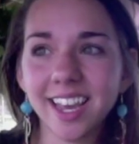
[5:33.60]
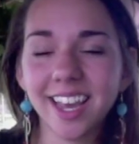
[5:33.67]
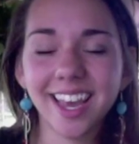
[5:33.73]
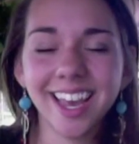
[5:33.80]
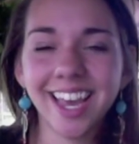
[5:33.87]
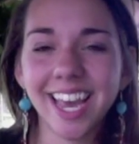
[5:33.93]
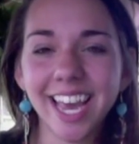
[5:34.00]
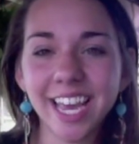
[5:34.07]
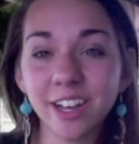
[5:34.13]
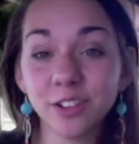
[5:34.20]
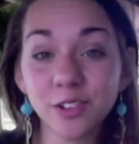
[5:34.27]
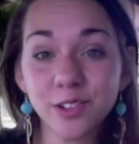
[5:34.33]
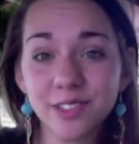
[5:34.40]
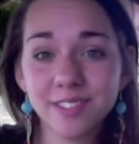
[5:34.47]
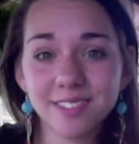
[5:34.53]
And
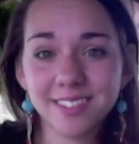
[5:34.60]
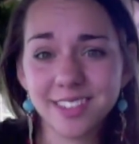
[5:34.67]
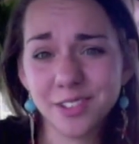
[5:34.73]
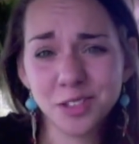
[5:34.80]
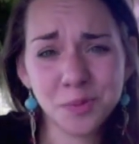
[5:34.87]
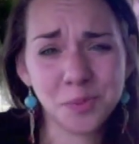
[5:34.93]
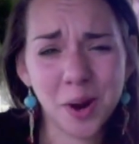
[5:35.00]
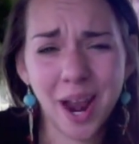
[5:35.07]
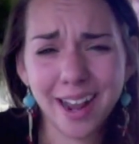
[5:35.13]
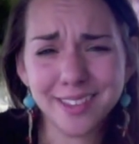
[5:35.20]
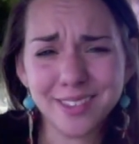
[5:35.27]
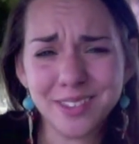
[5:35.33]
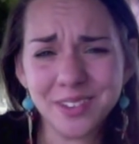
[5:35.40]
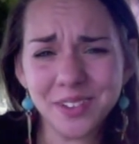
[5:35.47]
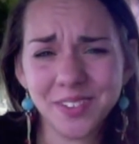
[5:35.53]
he'll just
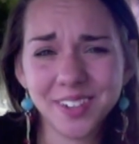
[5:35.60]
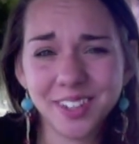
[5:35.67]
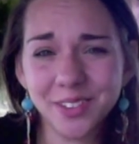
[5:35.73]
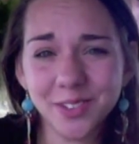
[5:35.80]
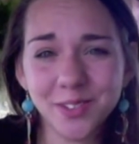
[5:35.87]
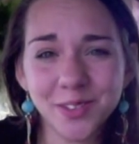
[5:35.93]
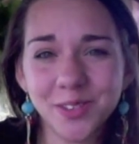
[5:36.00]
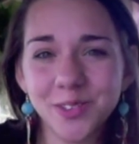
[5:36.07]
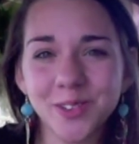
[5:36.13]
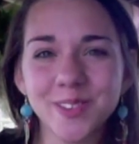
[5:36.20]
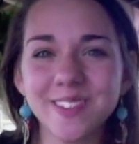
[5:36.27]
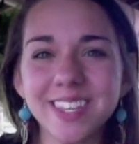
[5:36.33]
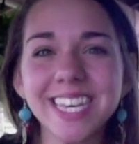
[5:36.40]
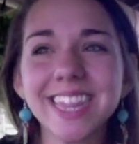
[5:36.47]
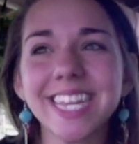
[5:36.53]
surprise you. You'll
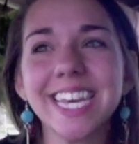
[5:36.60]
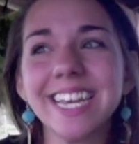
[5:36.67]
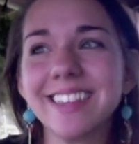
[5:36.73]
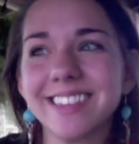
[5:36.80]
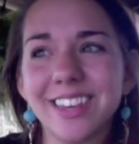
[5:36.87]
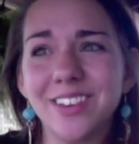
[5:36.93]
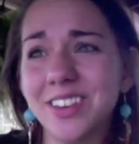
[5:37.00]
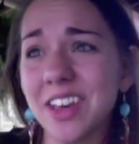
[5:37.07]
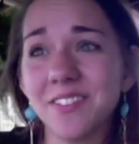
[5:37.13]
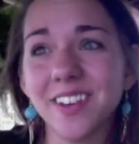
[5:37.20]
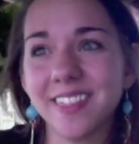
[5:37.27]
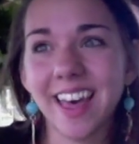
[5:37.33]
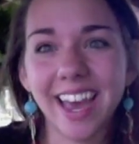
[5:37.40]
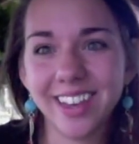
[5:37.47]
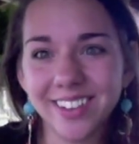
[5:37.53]
see things that you never
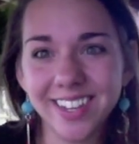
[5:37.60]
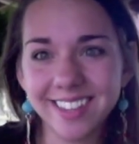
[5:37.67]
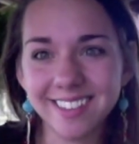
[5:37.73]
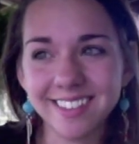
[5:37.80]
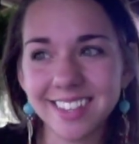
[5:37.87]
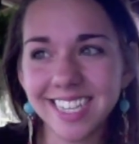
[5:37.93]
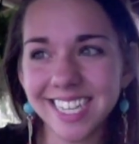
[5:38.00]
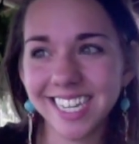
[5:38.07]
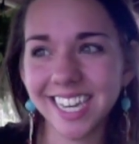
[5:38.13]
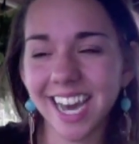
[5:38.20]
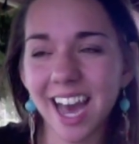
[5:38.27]
thought you could see.